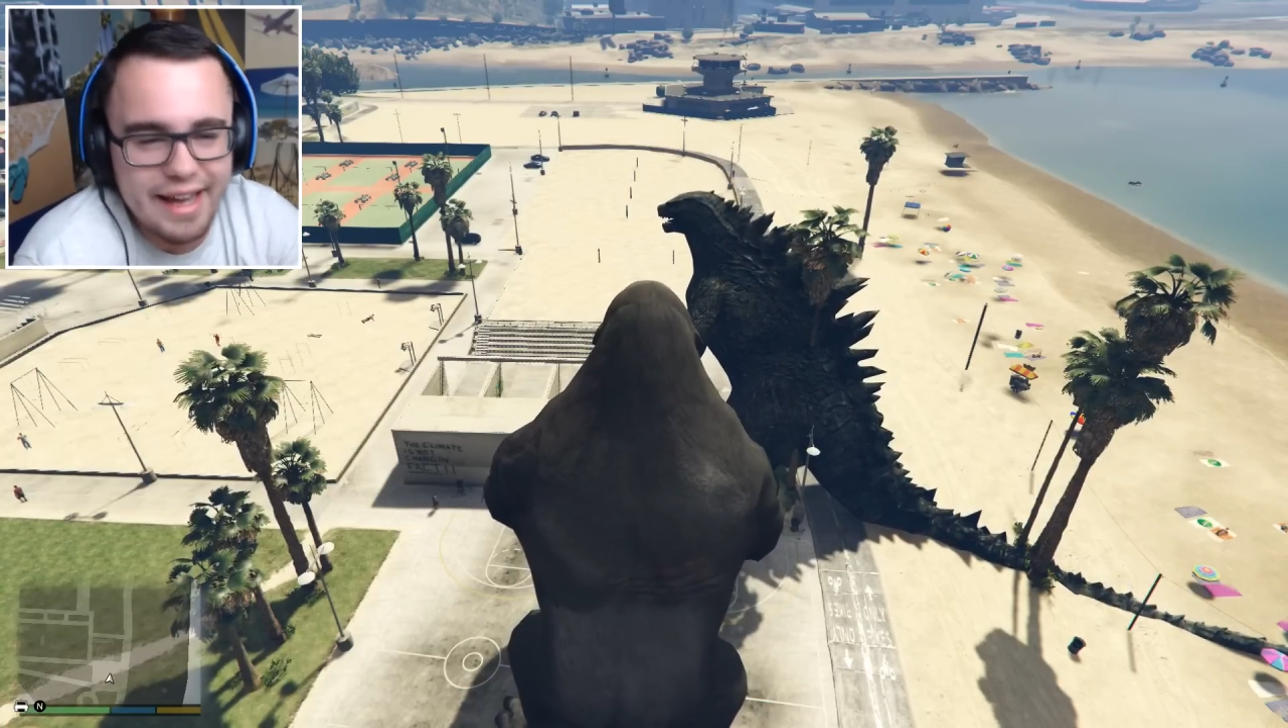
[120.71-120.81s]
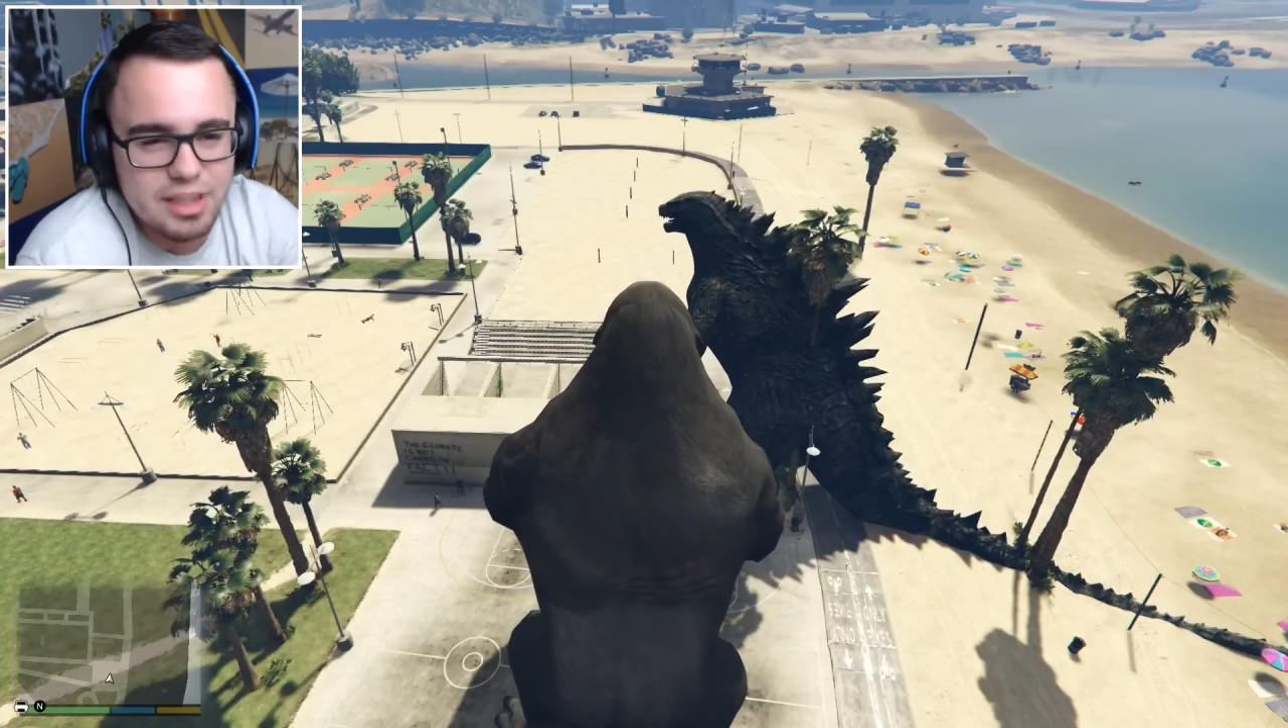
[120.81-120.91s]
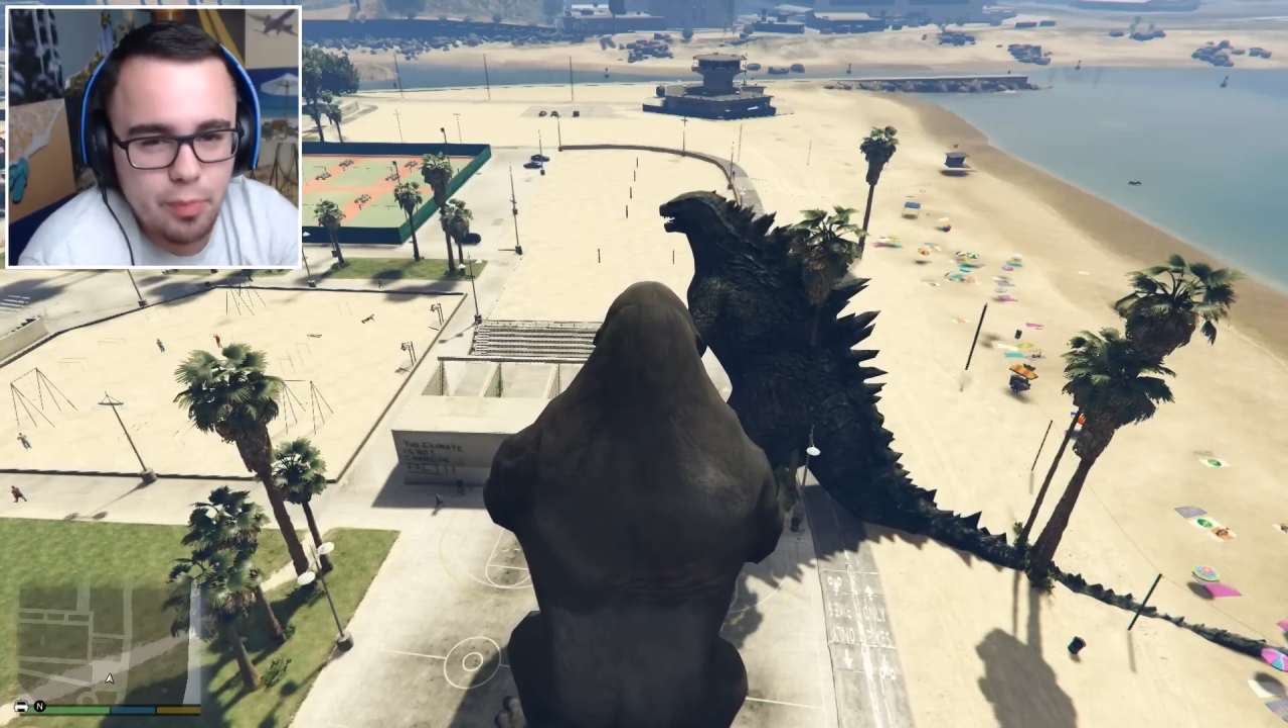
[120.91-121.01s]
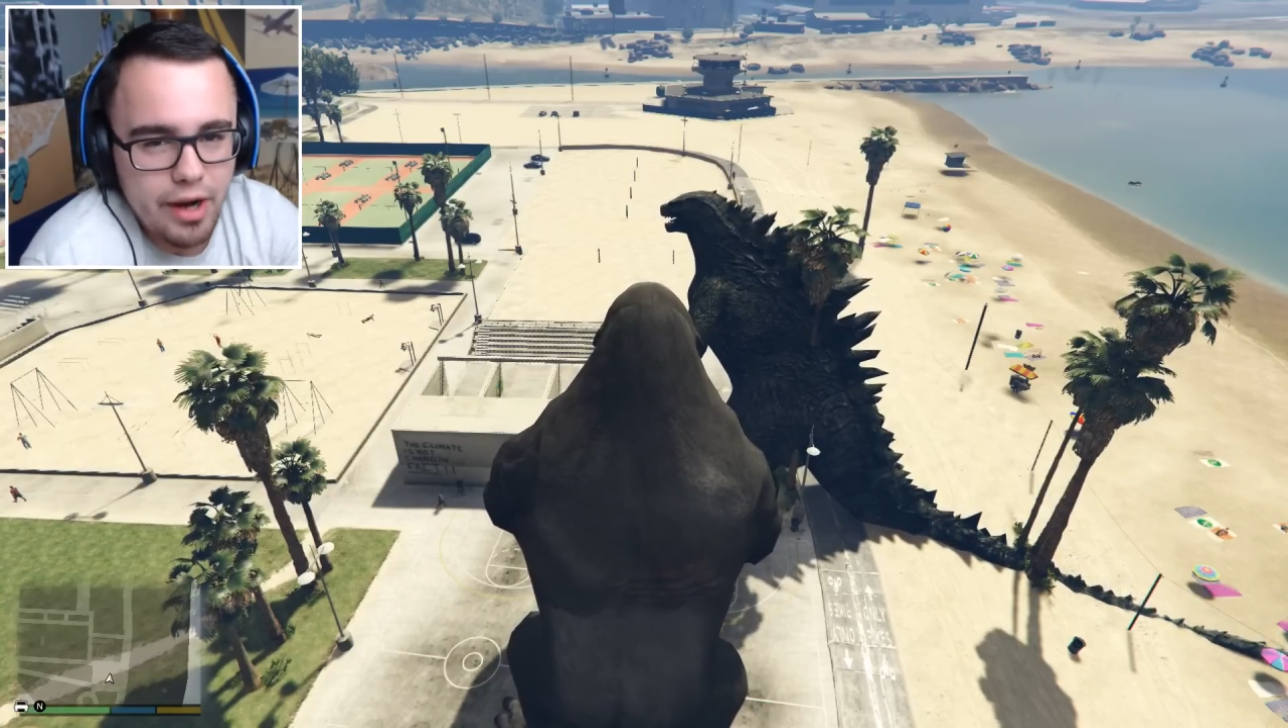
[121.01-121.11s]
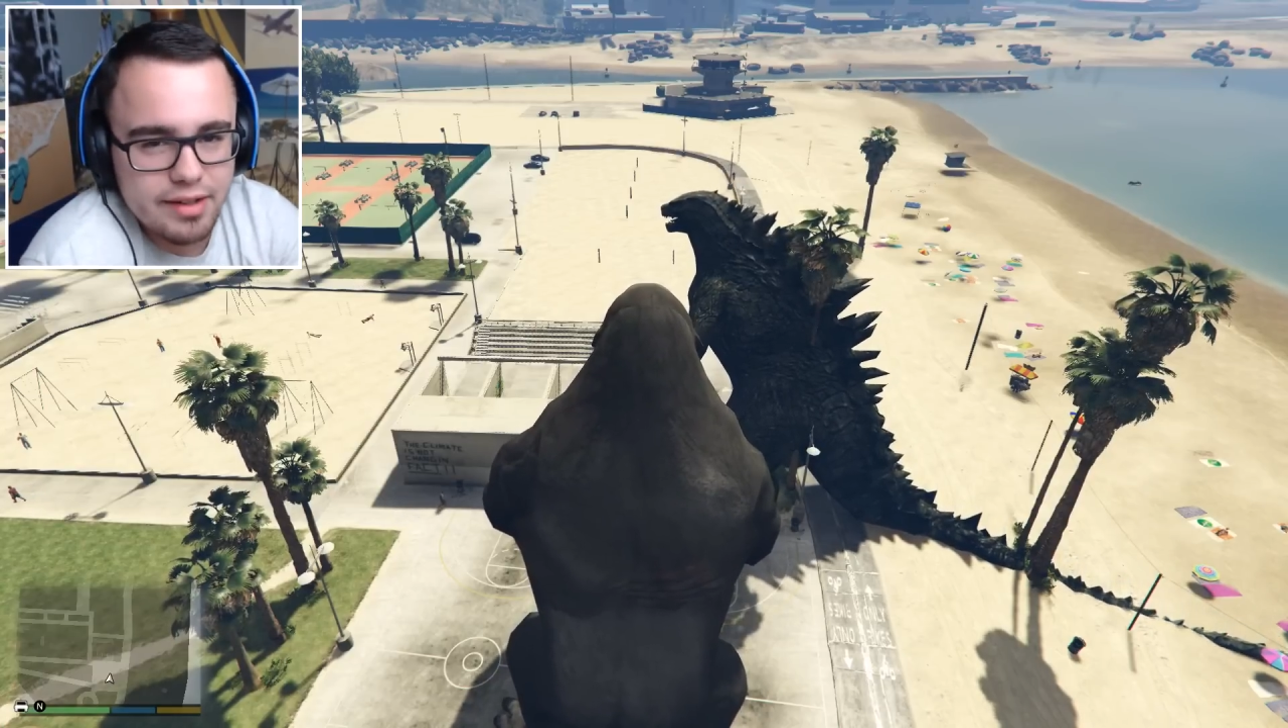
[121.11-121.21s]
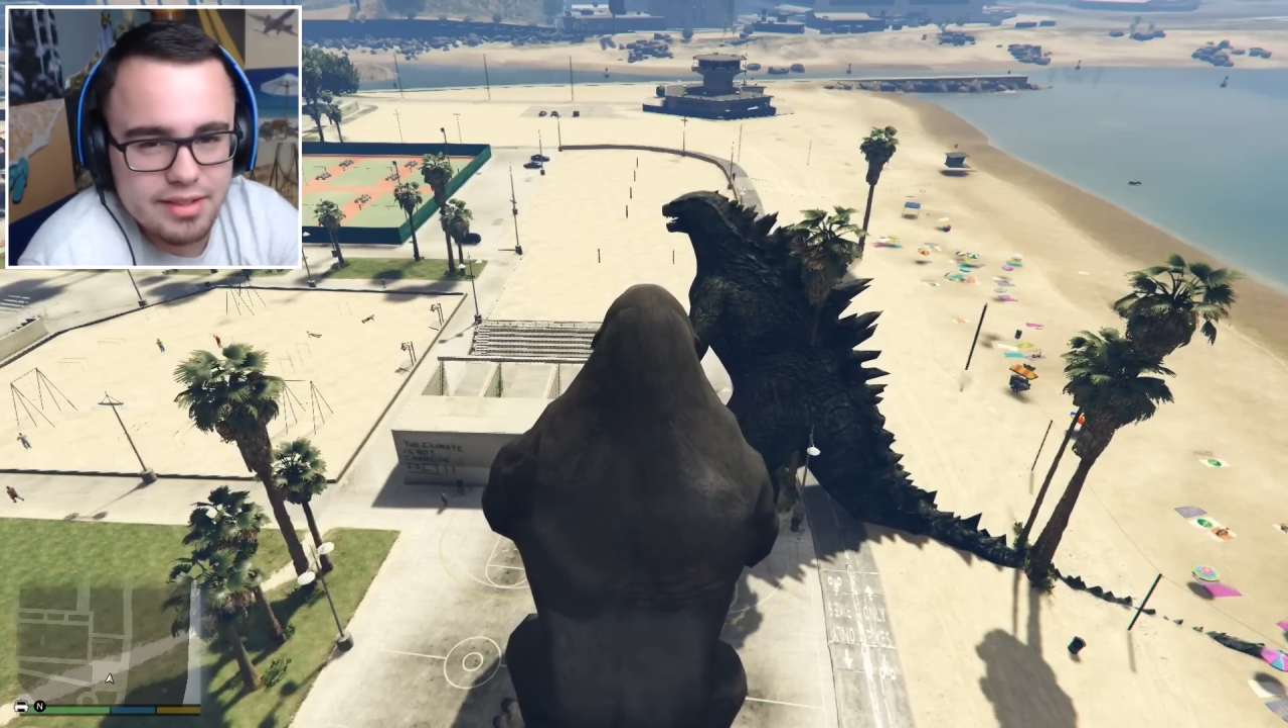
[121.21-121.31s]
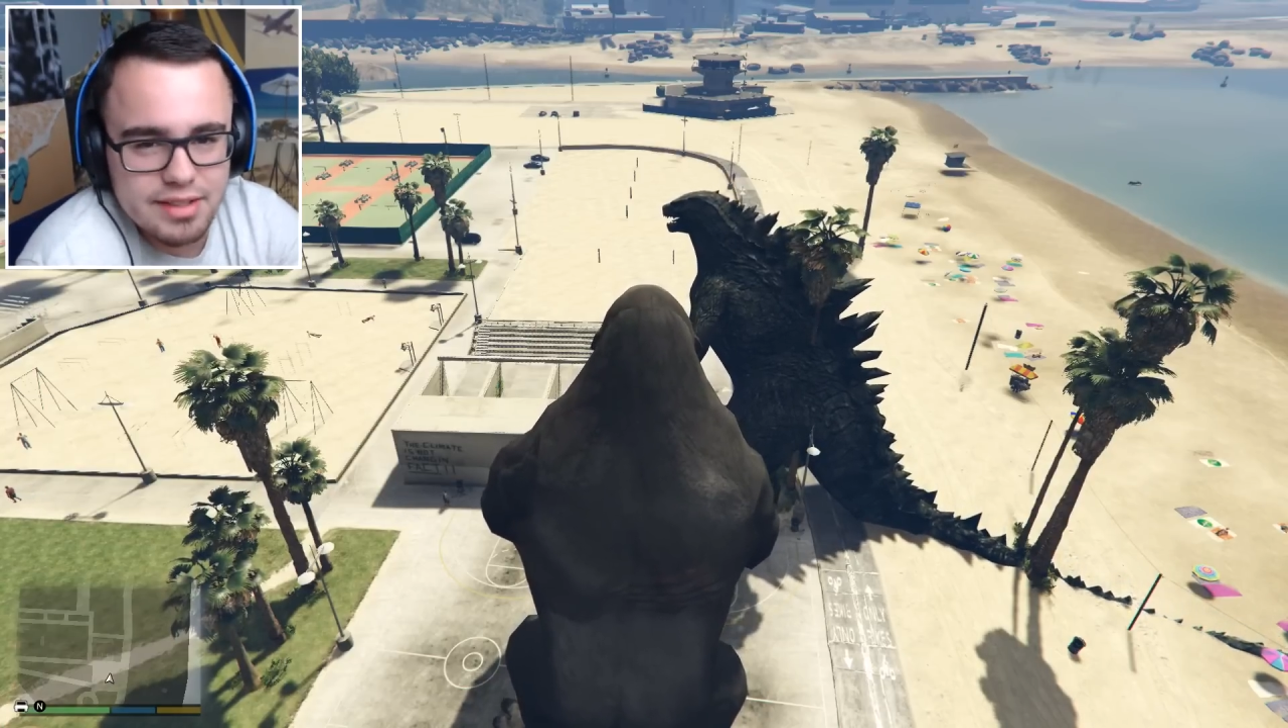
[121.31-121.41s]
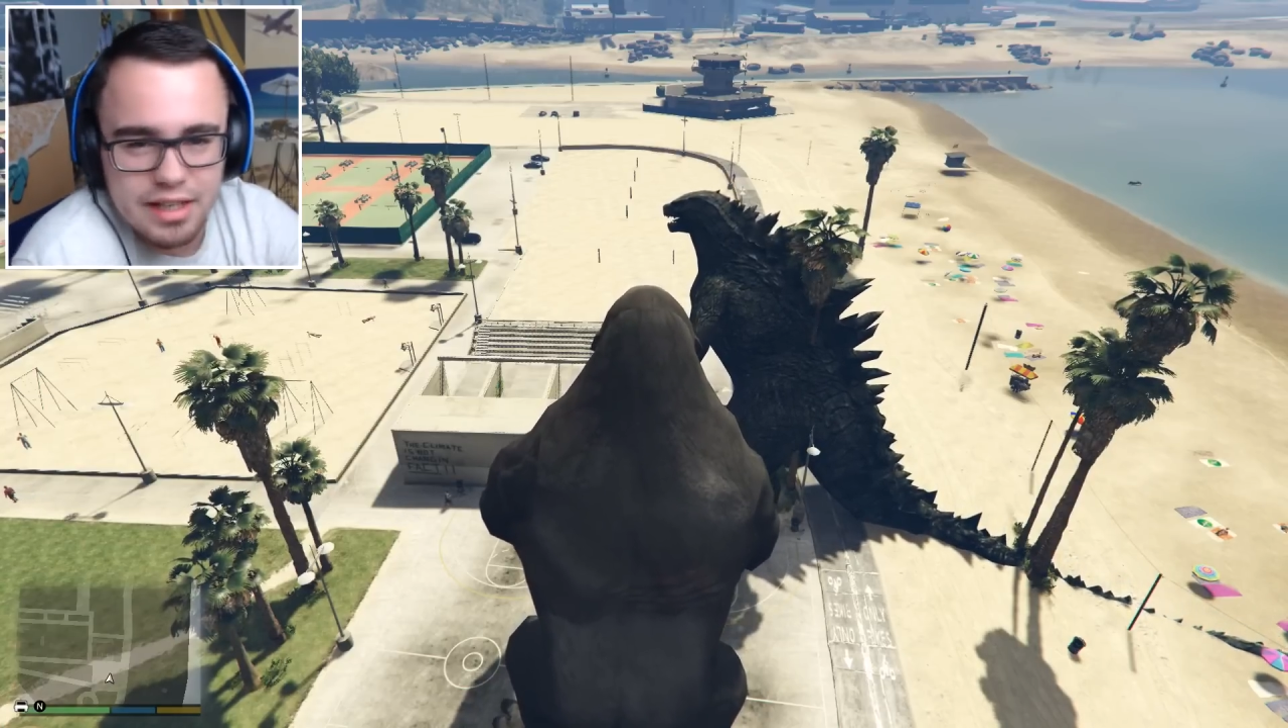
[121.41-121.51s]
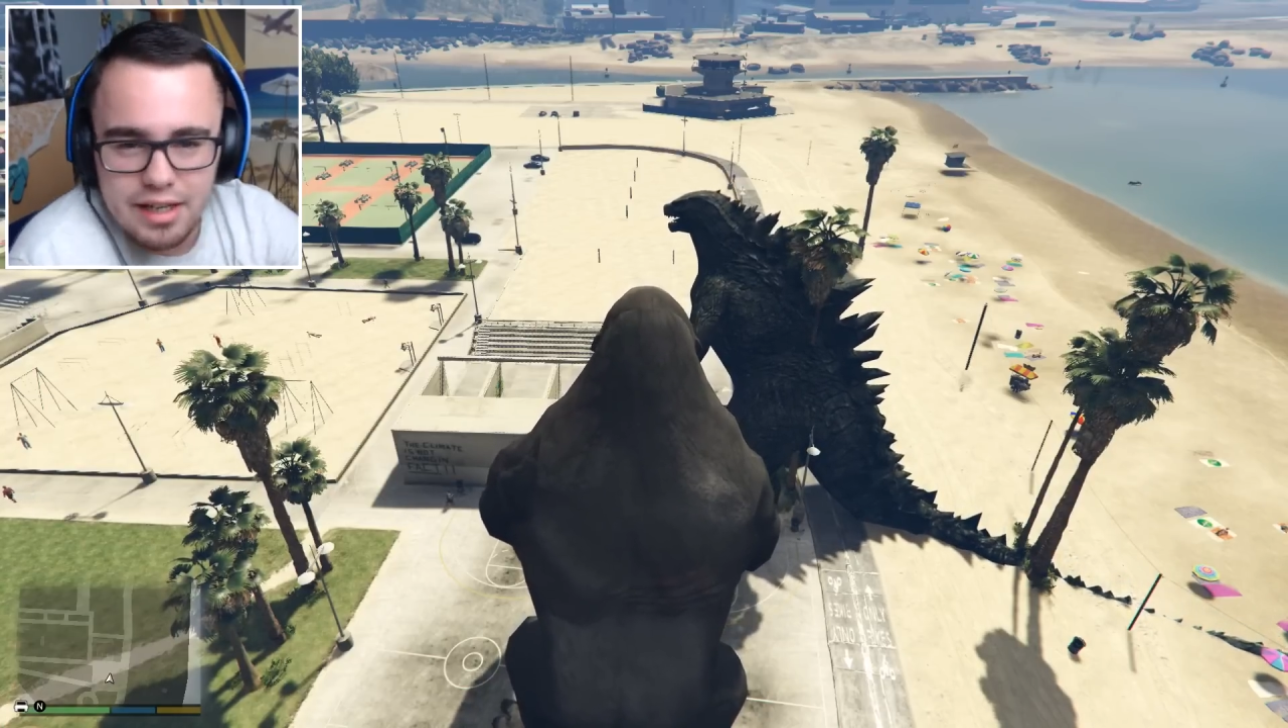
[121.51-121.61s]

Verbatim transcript: Xbox.